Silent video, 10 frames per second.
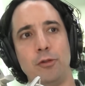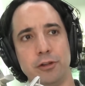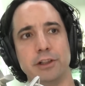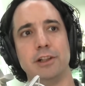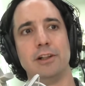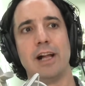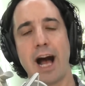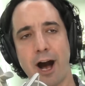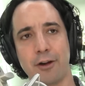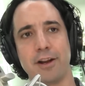oil
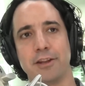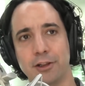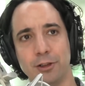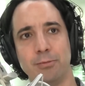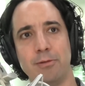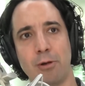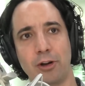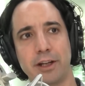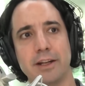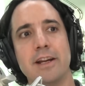out on the global
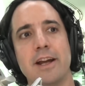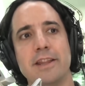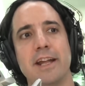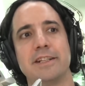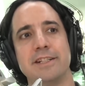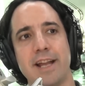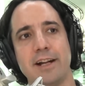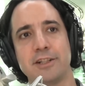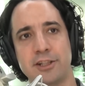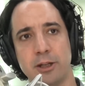market that is
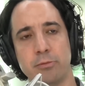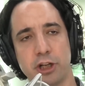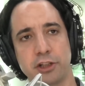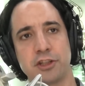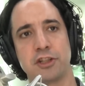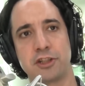not subject to